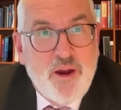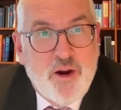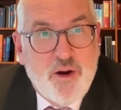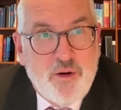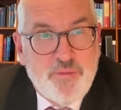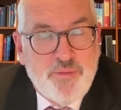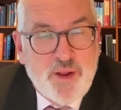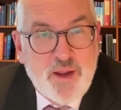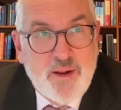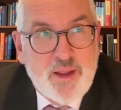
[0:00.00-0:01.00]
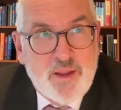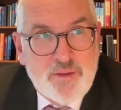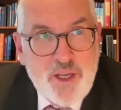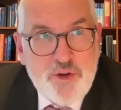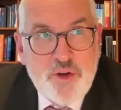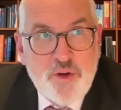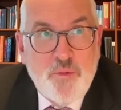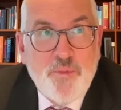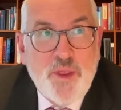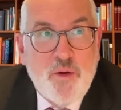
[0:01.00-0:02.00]
of a
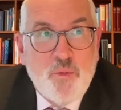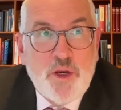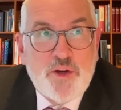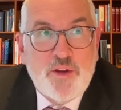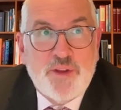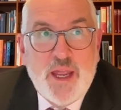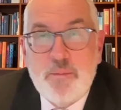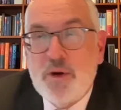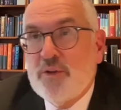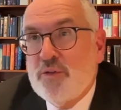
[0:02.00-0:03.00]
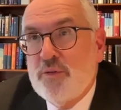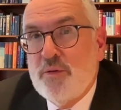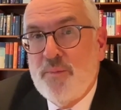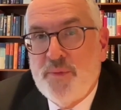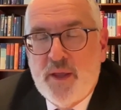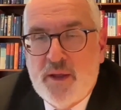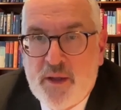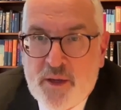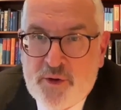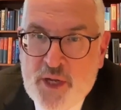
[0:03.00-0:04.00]
tissue which is able to
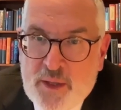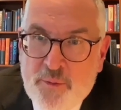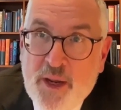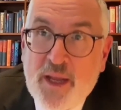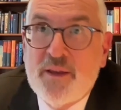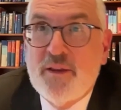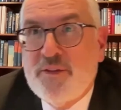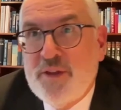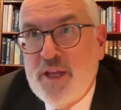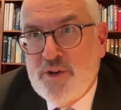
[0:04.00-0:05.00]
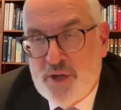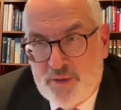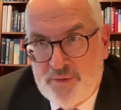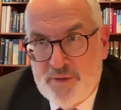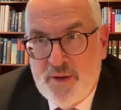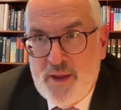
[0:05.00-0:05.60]
generate seizures.